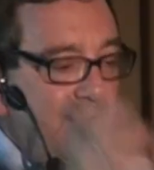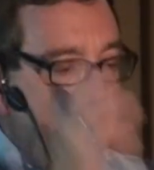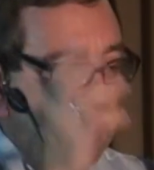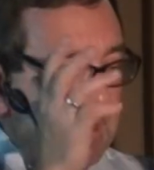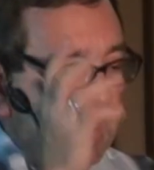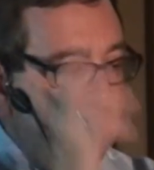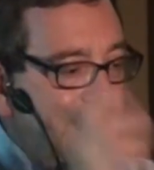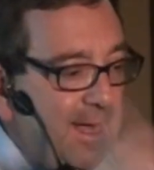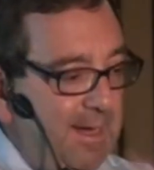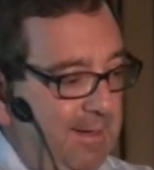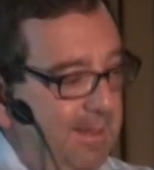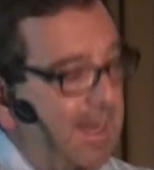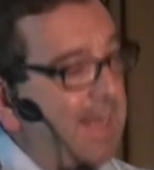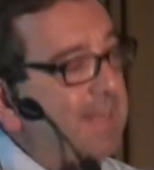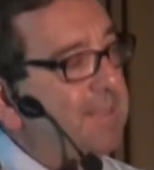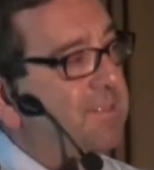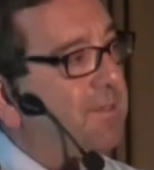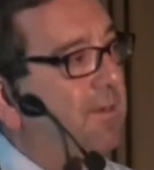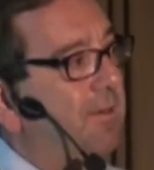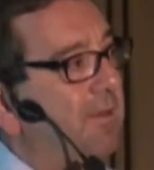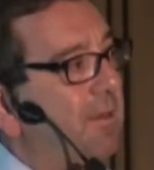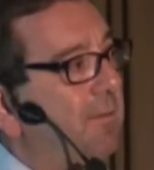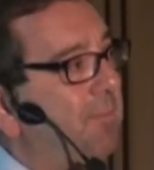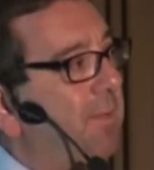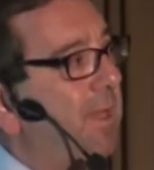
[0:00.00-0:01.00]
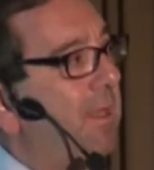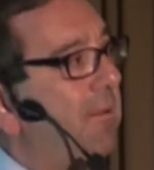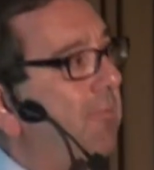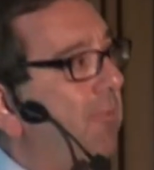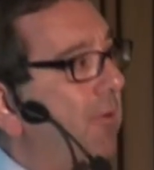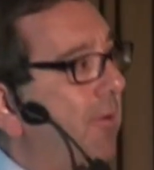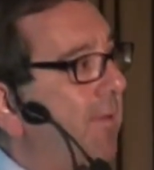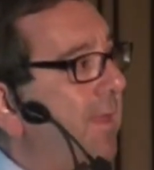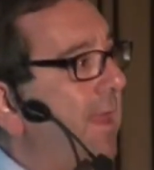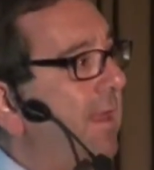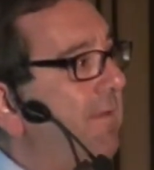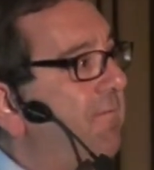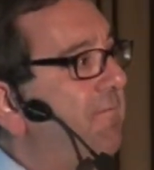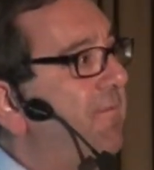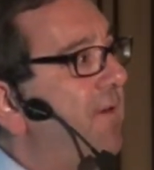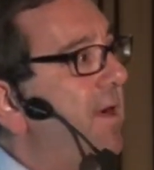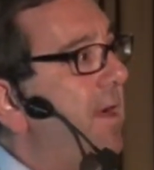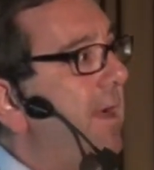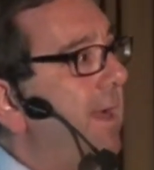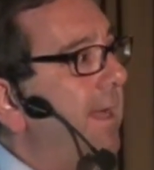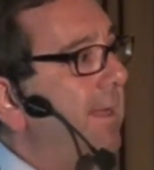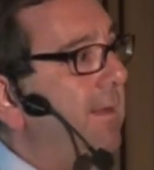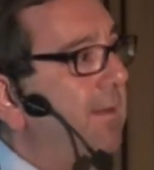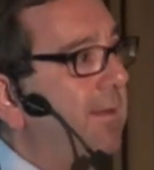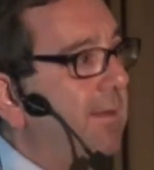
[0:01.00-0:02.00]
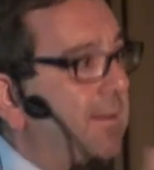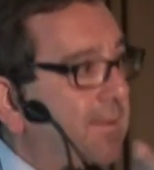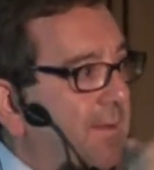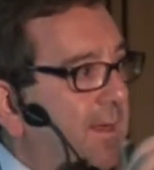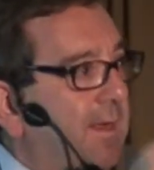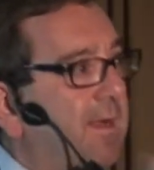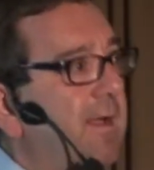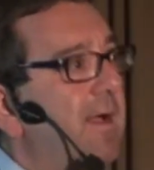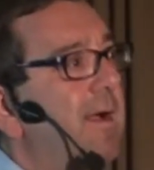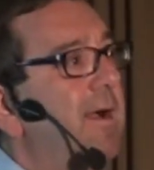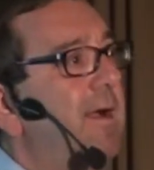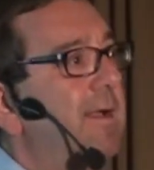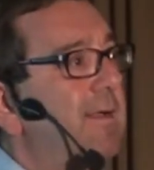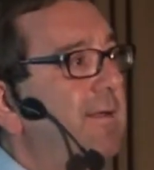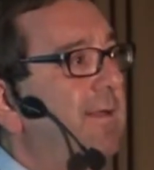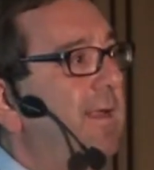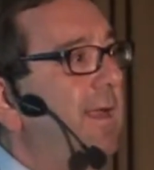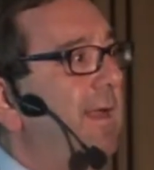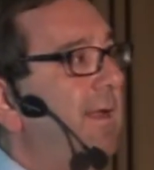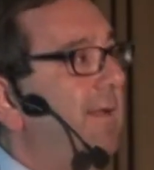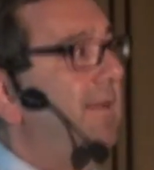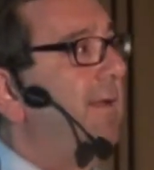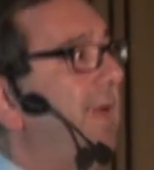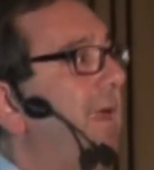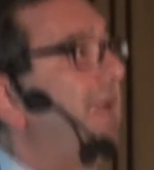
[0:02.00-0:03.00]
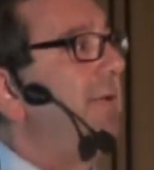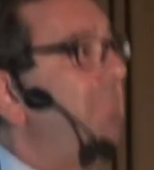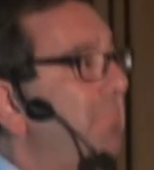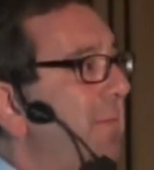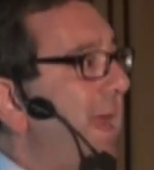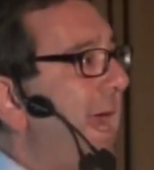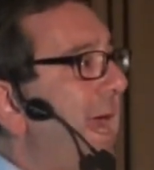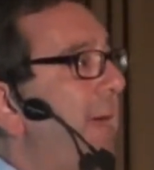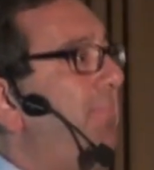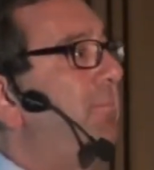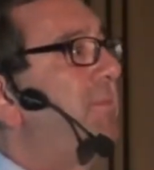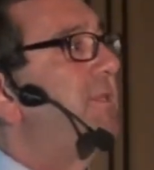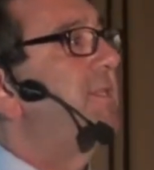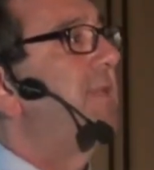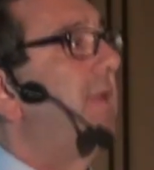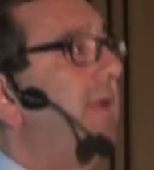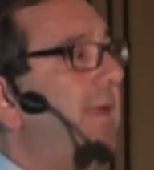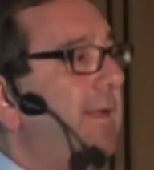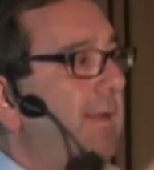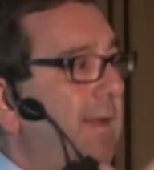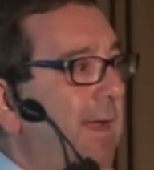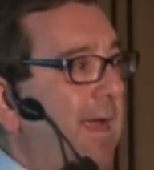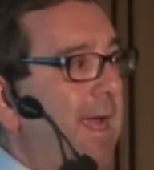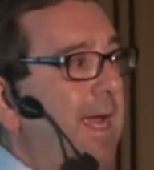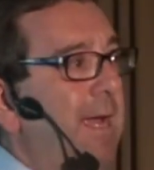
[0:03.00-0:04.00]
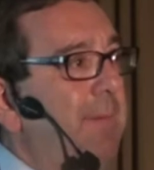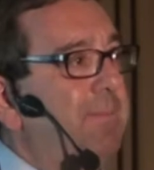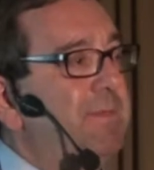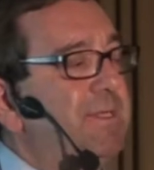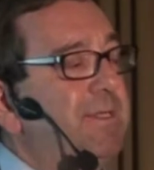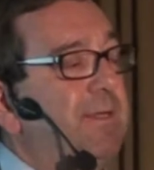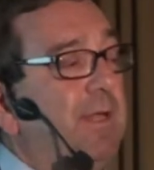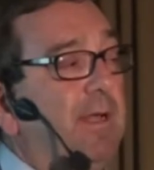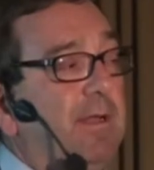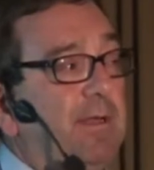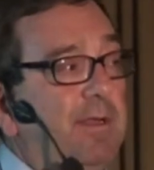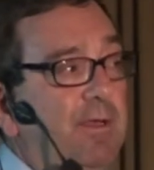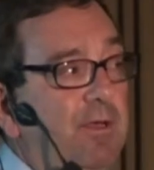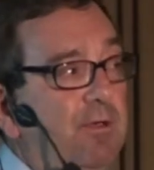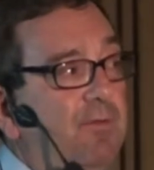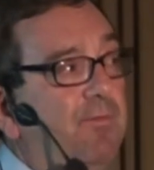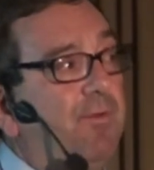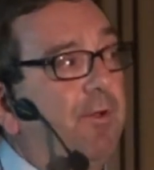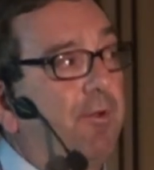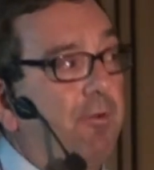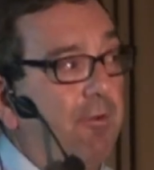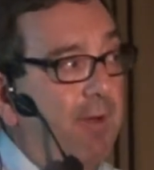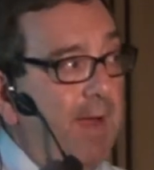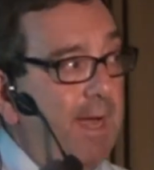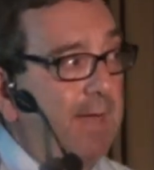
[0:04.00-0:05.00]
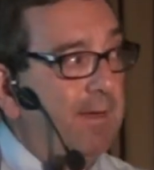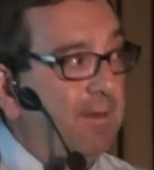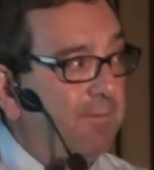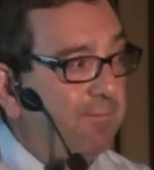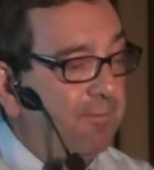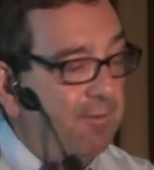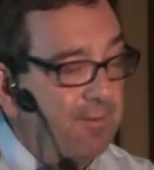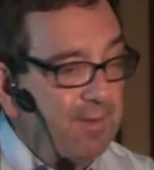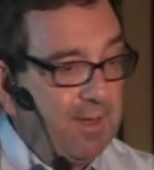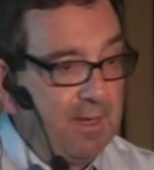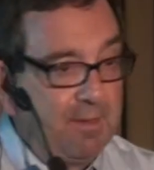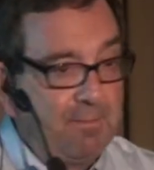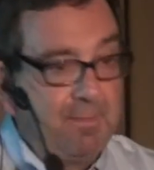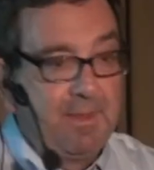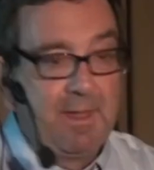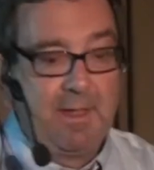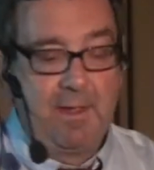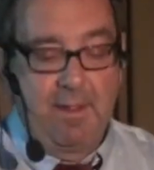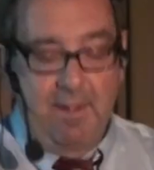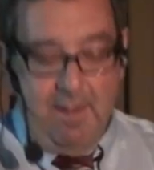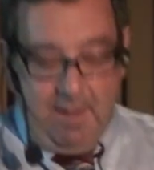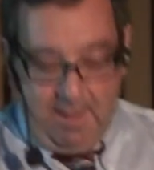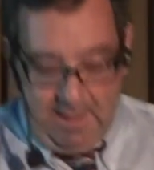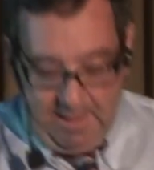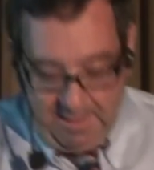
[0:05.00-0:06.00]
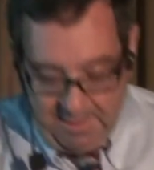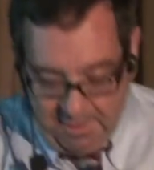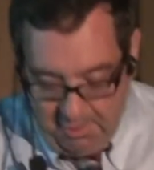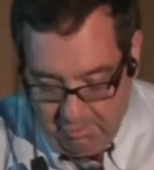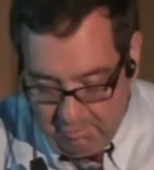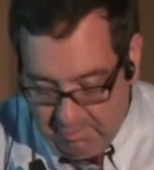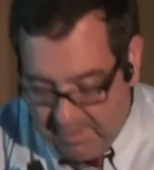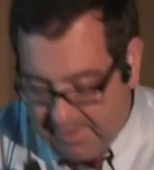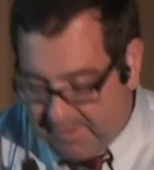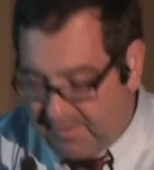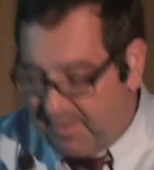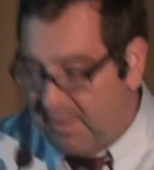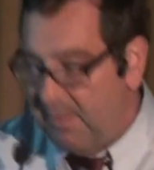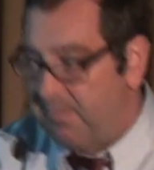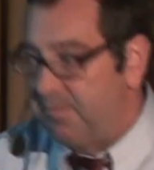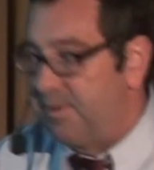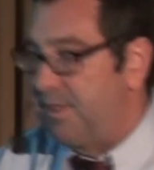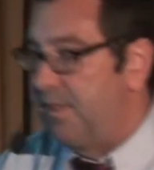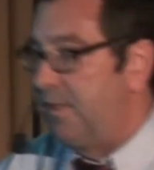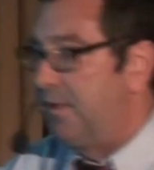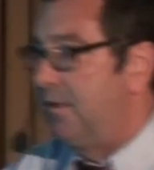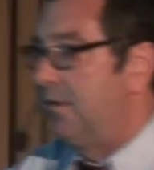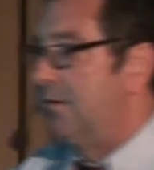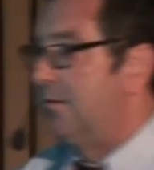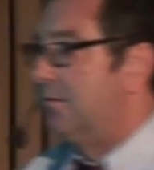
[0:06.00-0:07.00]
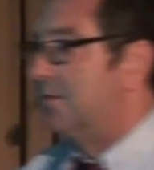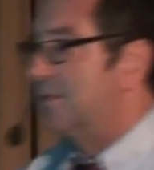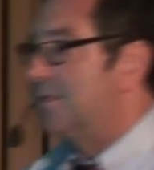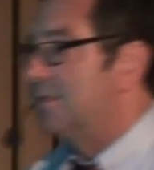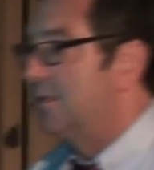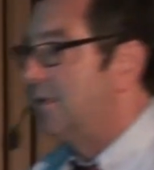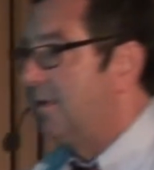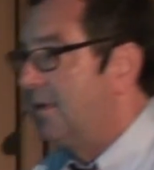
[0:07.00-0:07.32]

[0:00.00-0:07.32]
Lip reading: and that's going to be where they find the content and maps and apps that you've created for them and you want them to use.